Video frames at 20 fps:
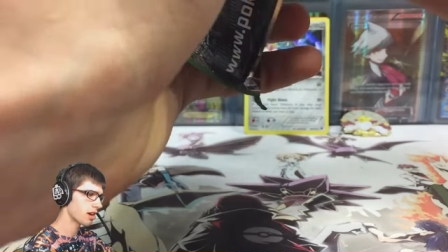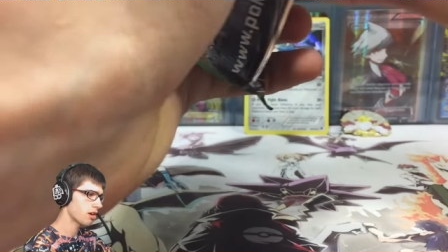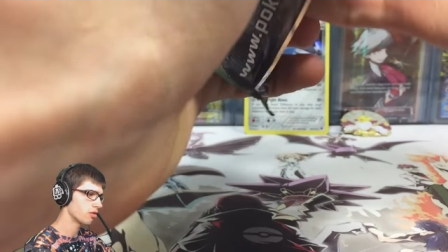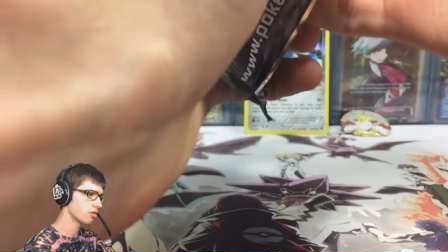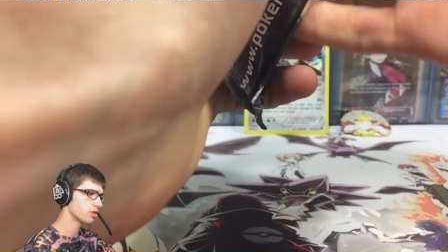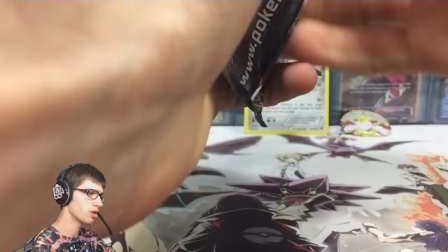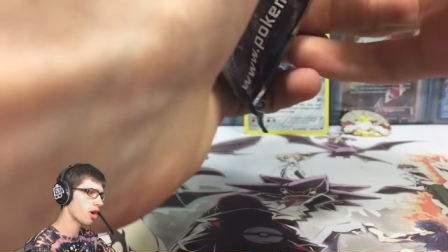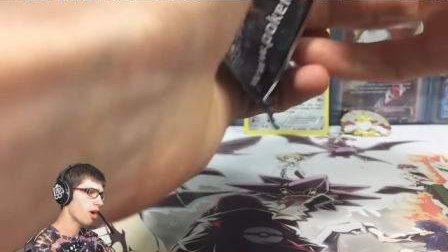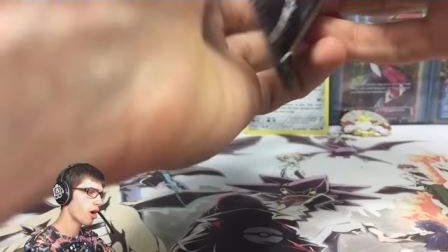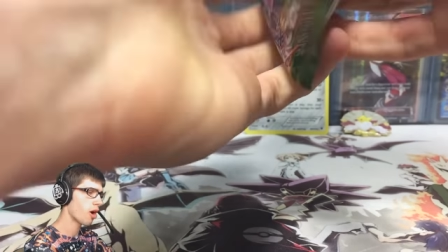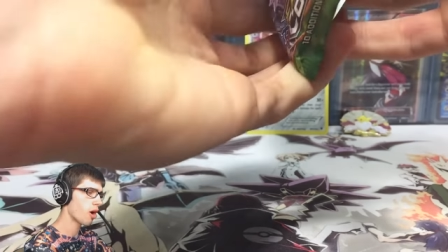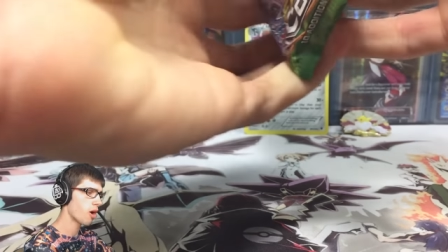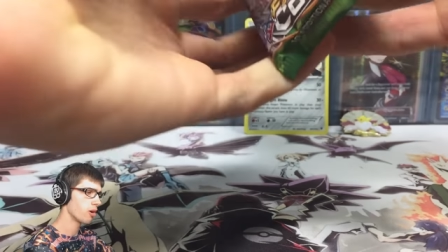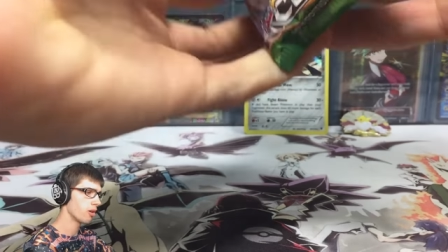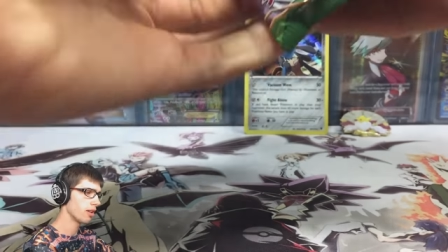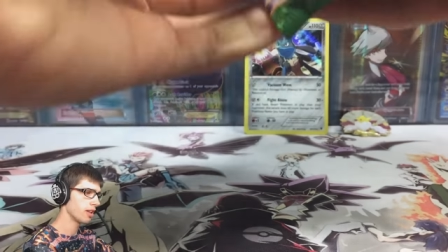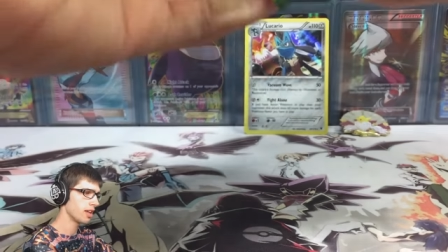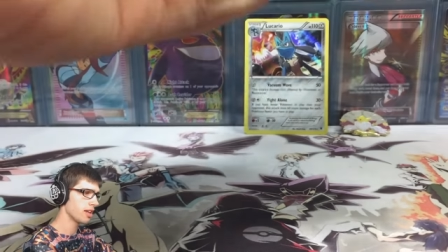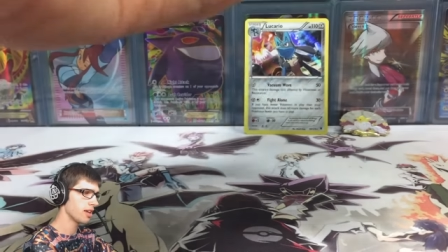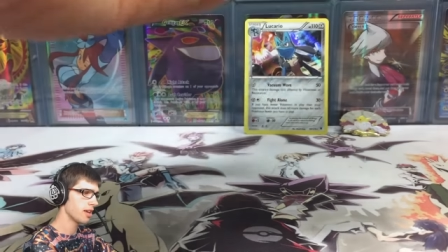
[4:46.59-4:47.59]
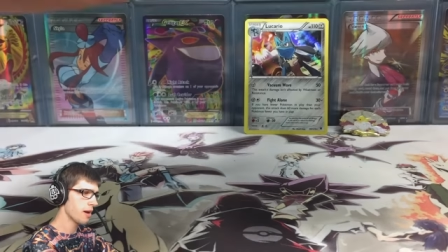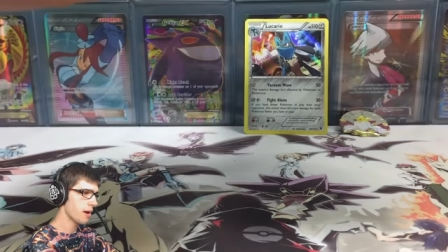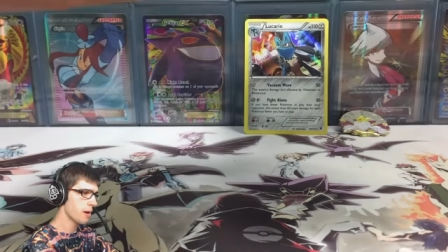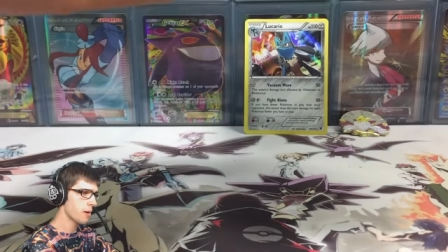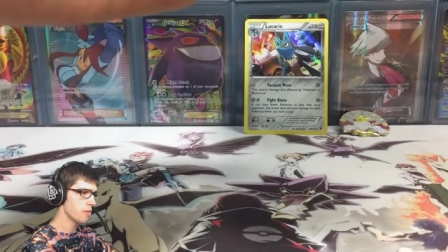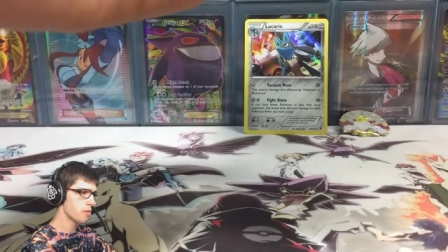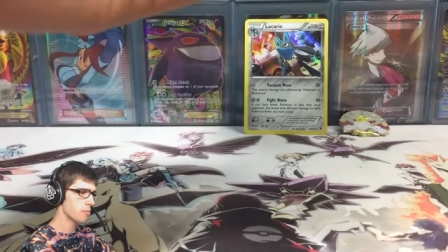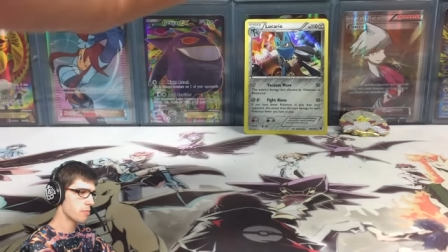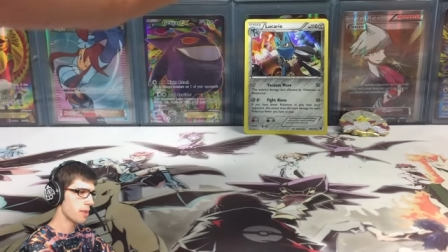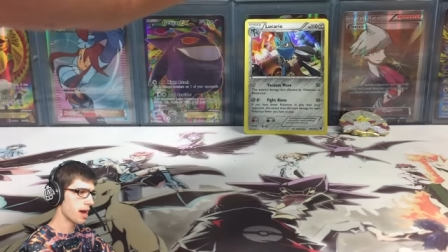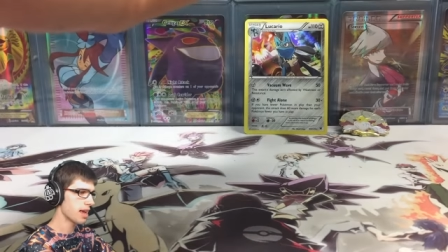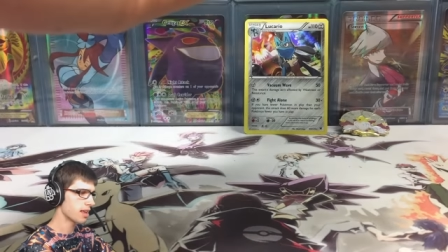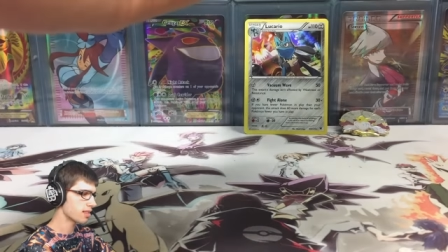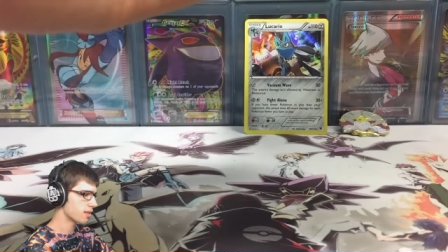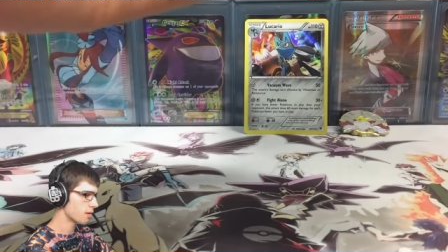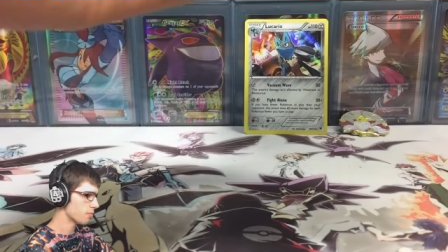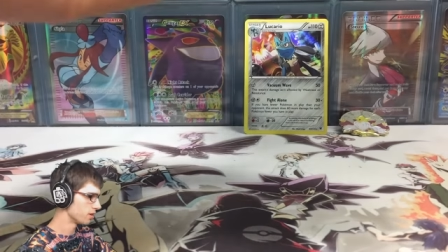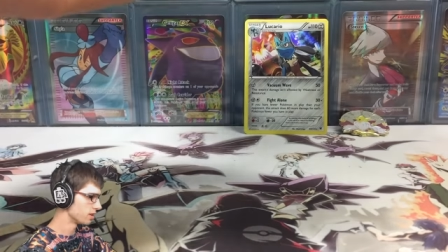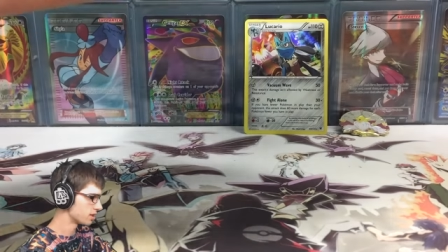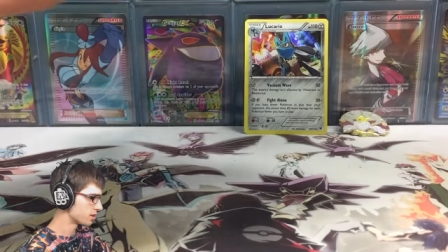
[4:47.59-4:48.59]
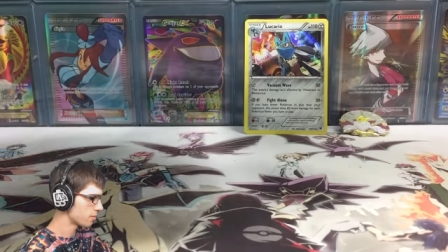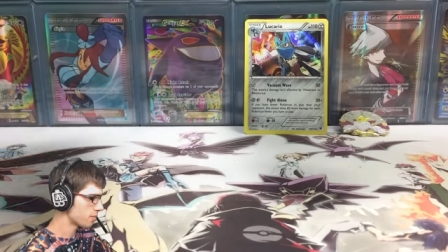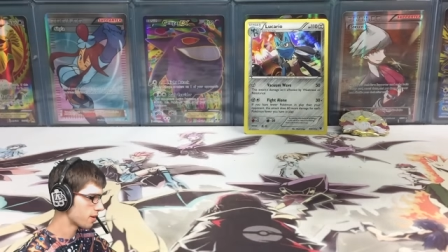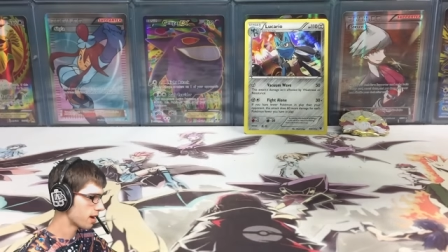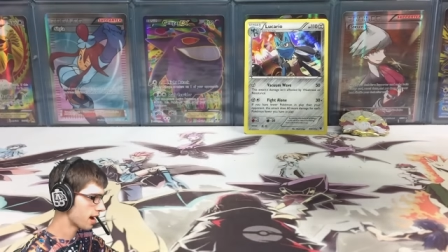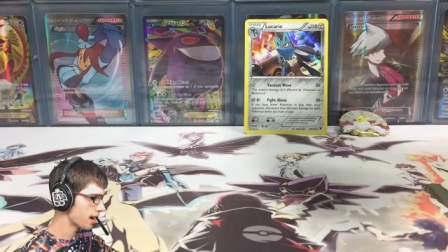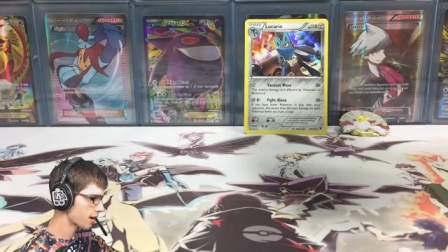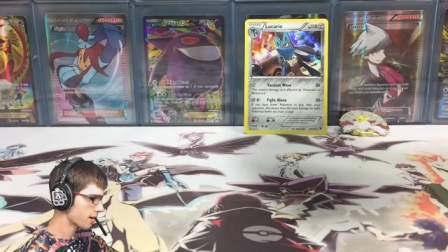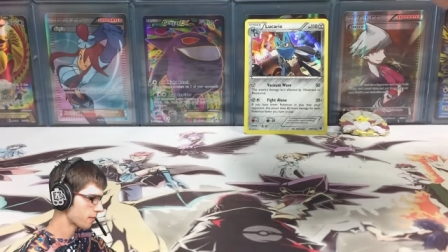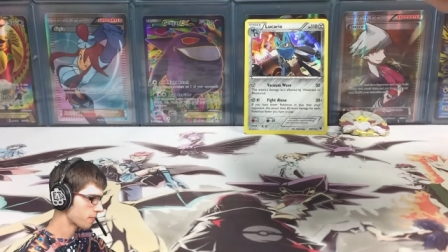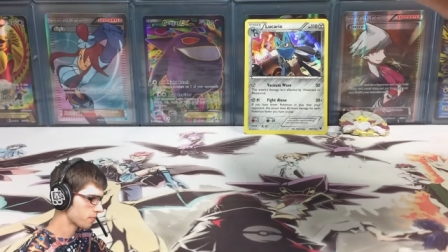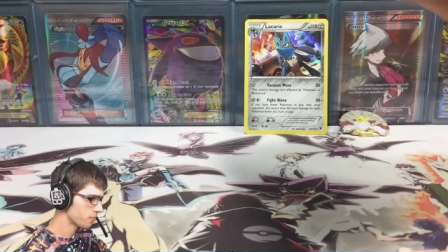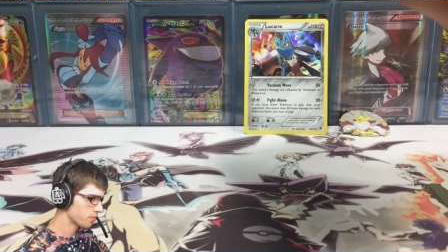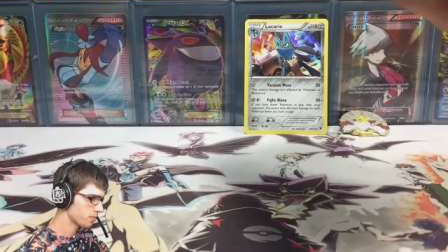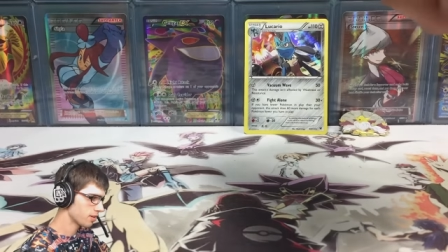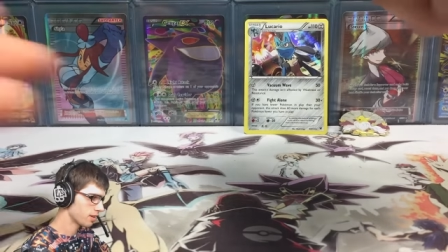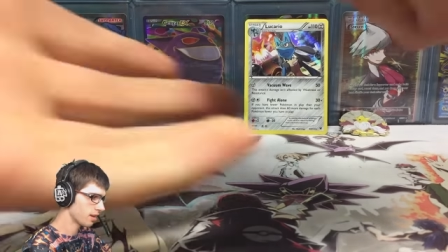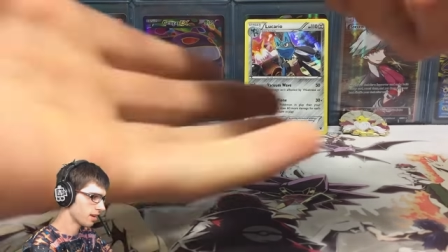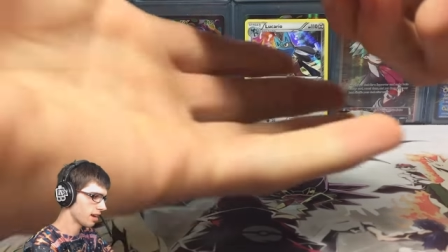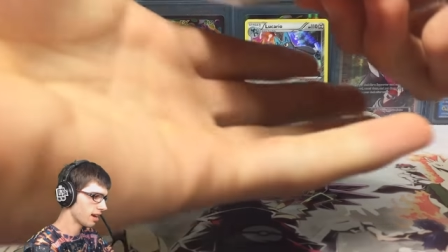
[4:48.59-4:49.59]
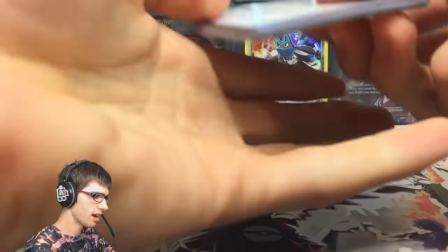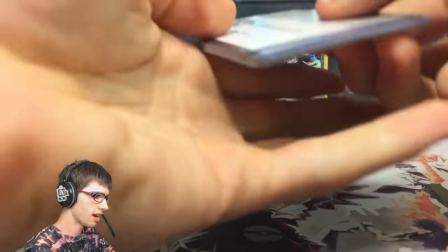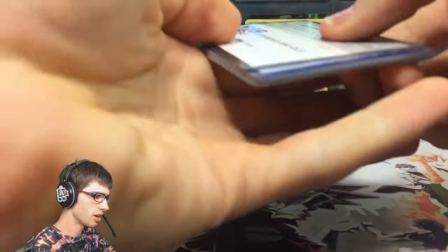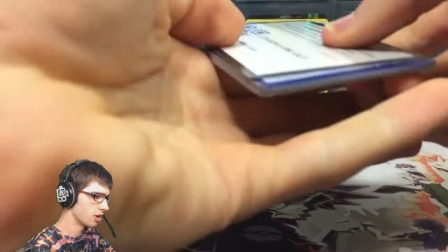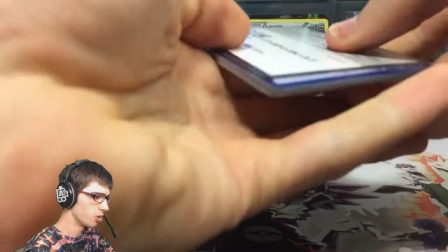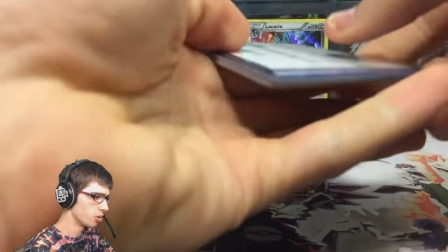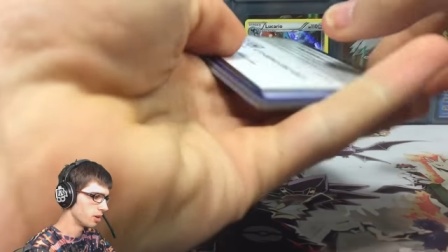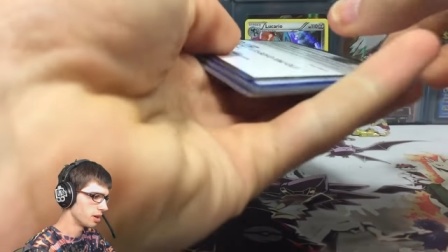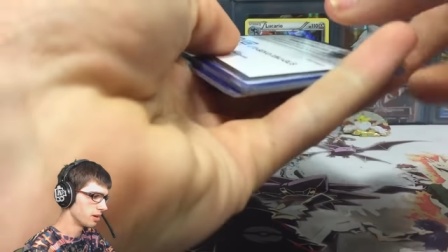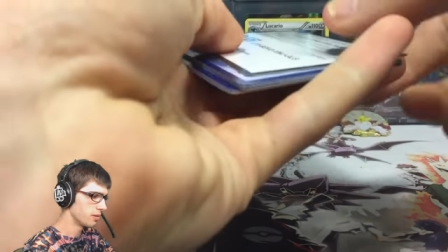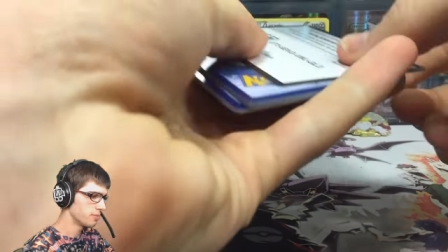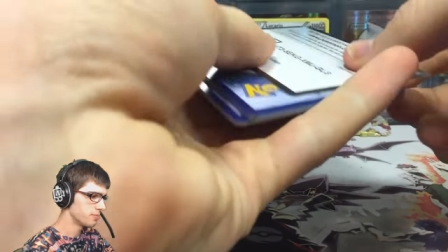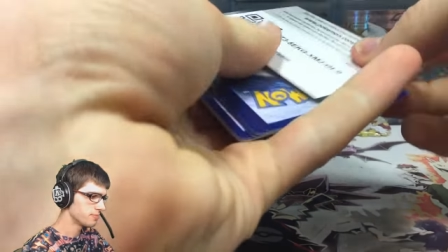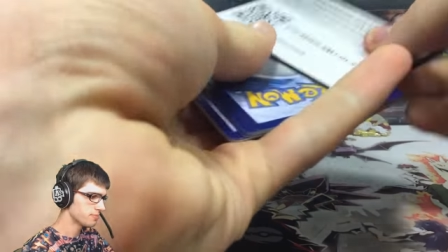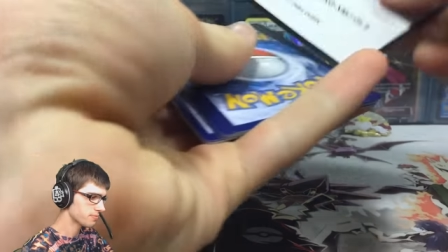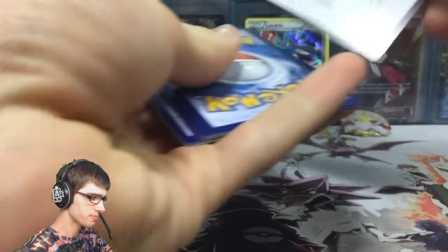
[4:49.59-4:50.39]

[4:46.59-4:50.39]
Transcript: That'll totally make the blister pack a goodie.